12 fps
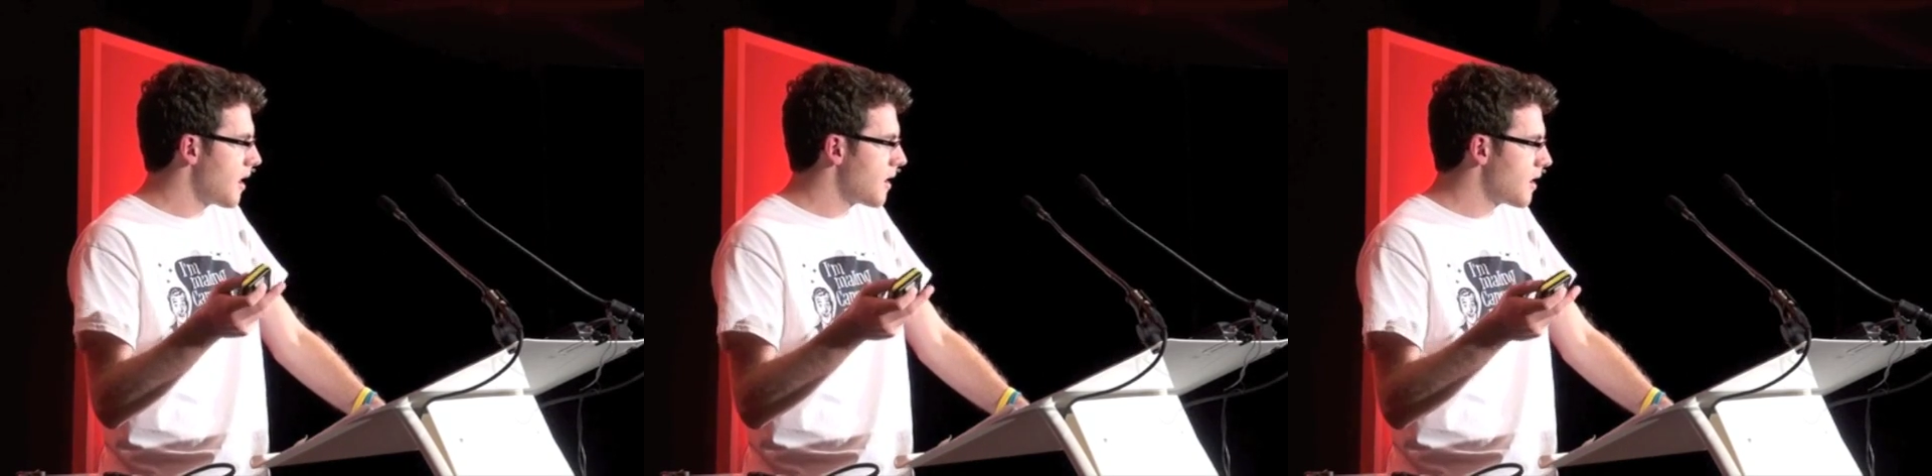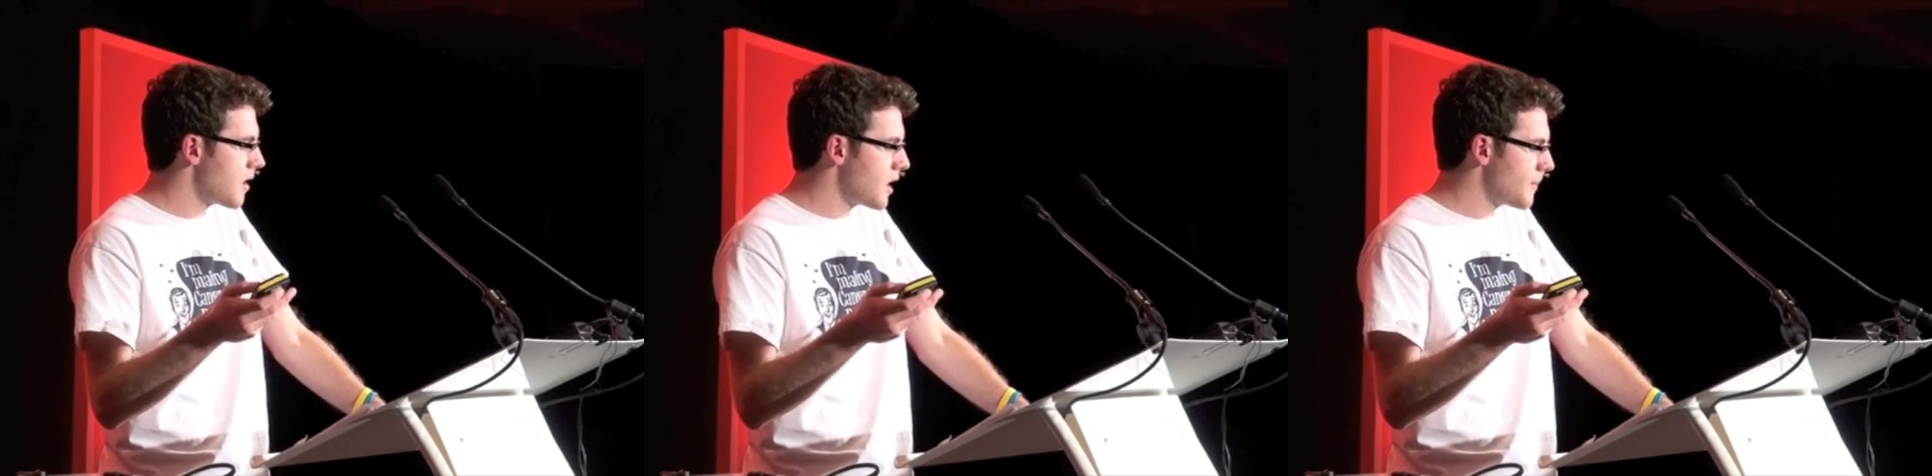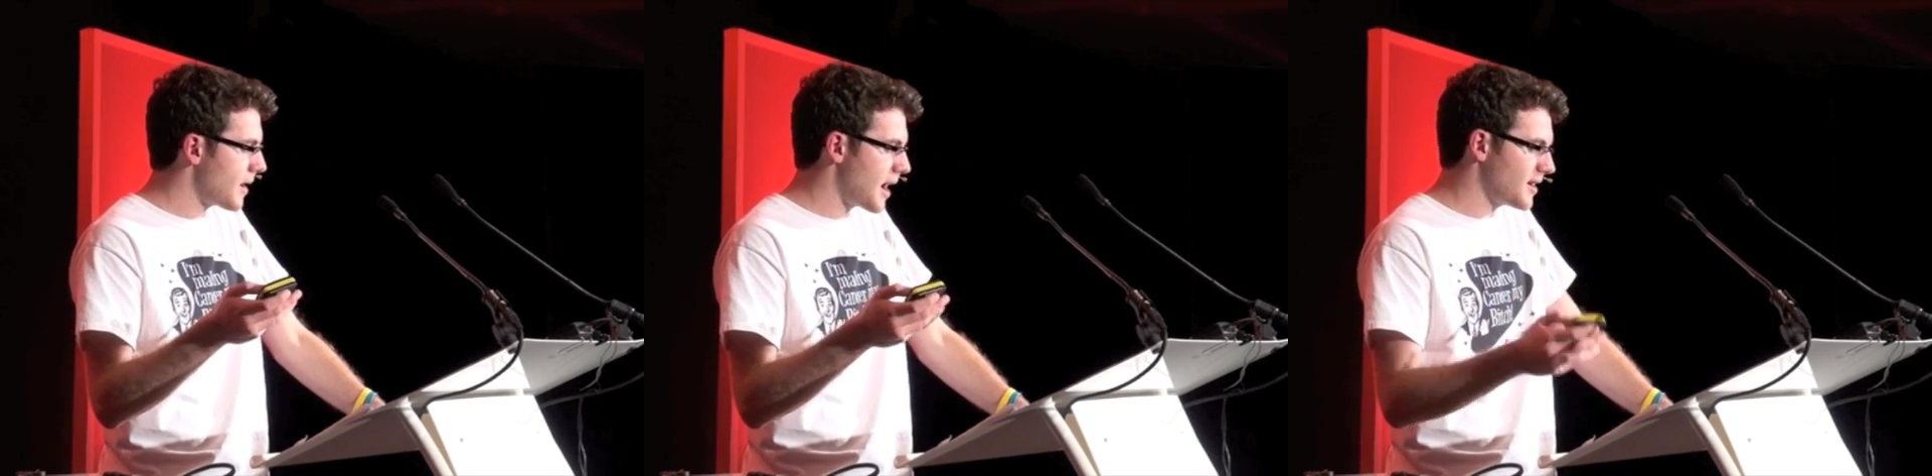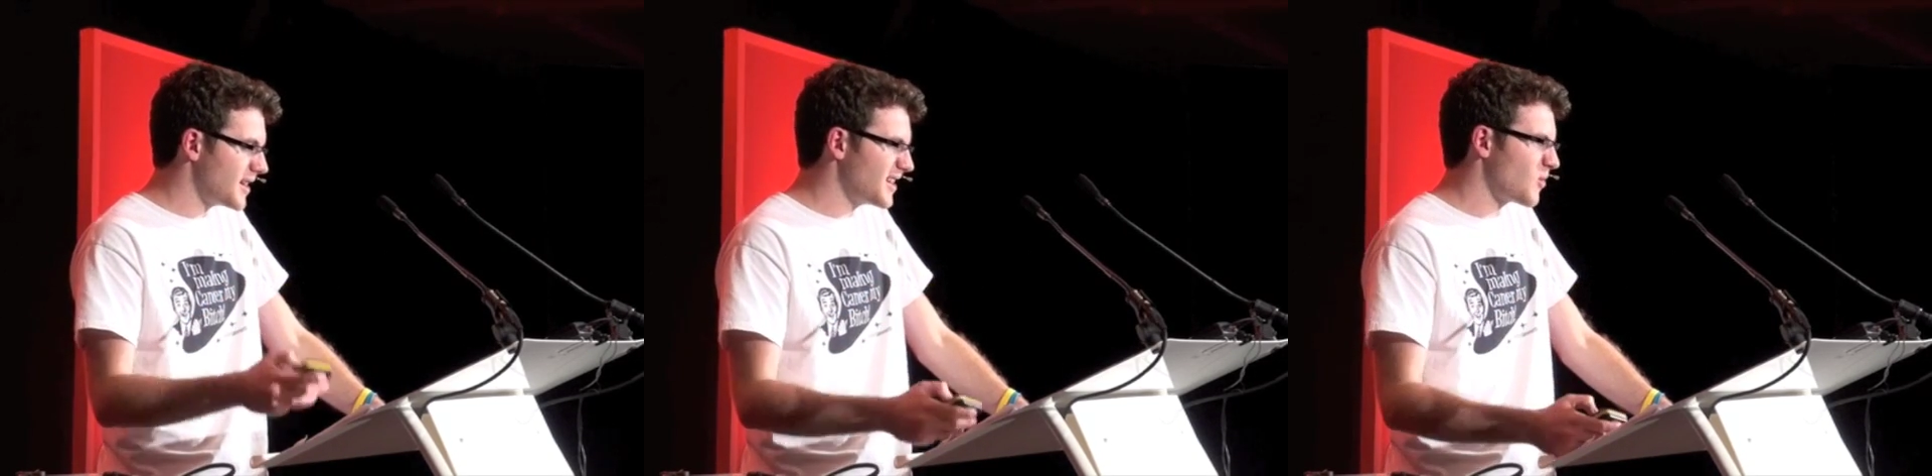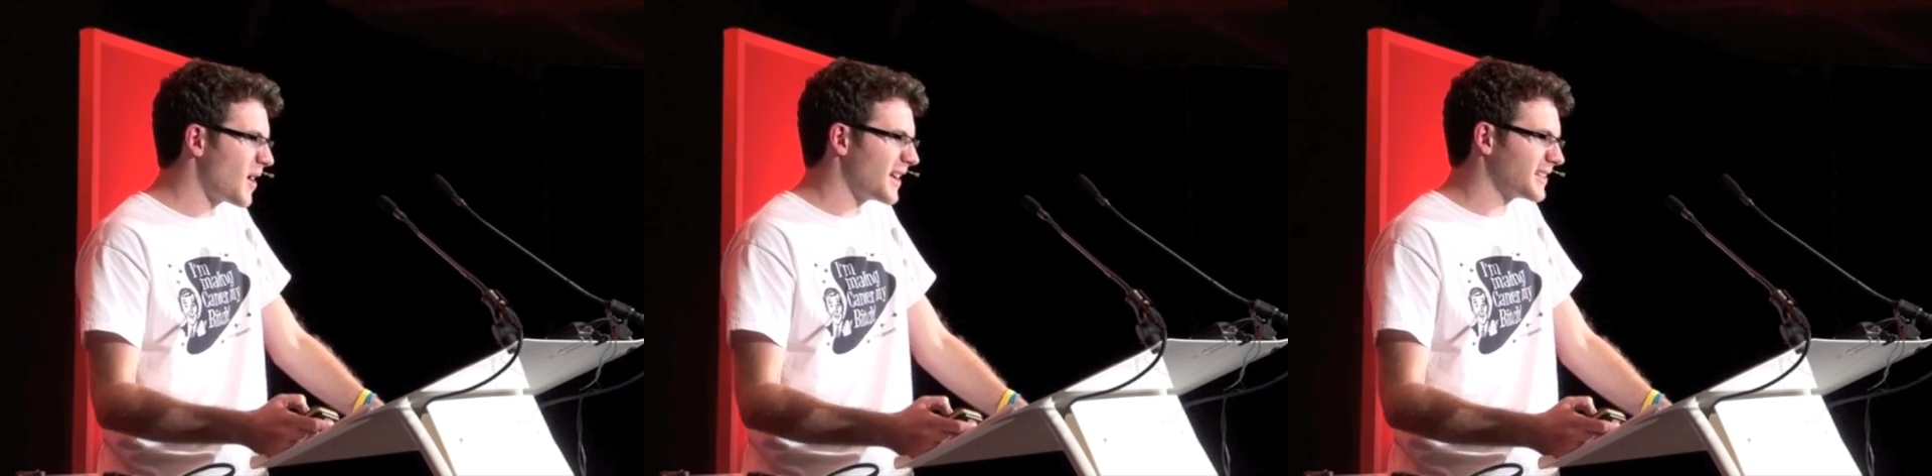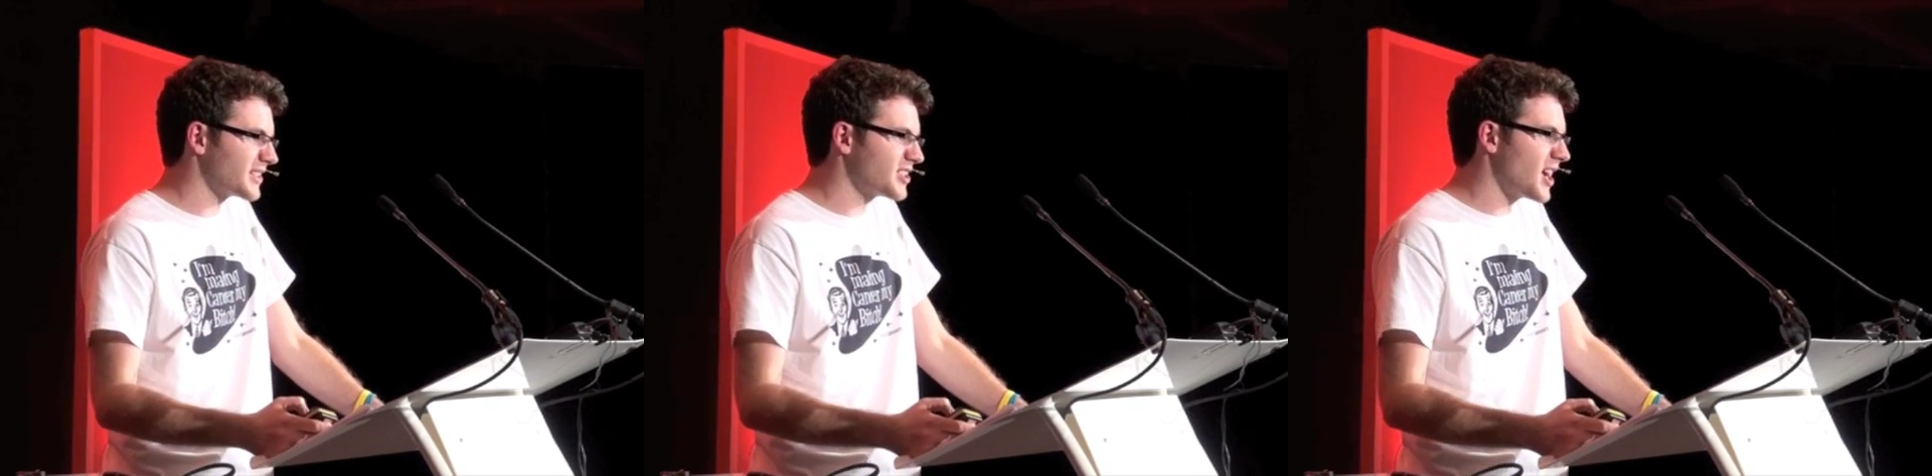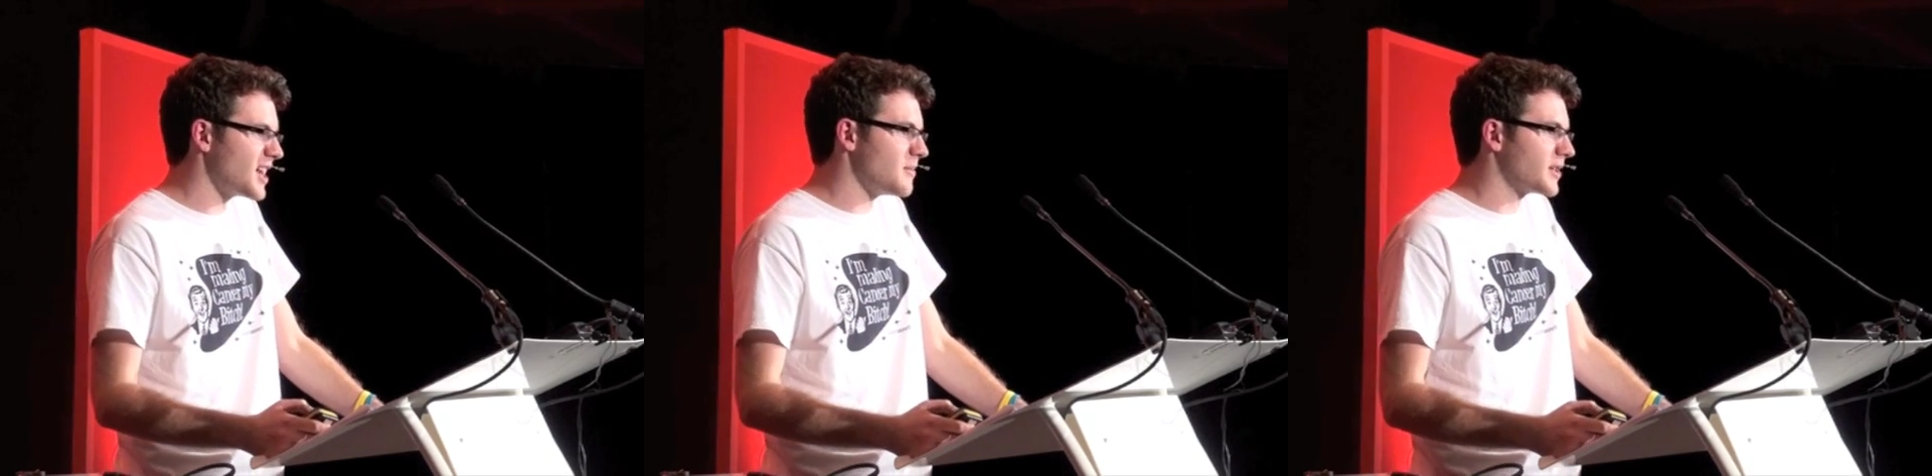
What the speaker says: And in a way, it's a shame,